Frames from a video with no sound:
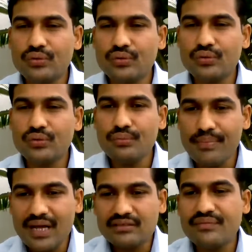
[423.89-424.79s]
to
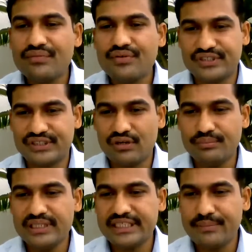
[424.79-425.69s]
pluck the fruits
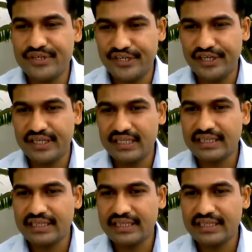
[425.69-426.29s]
of the same tree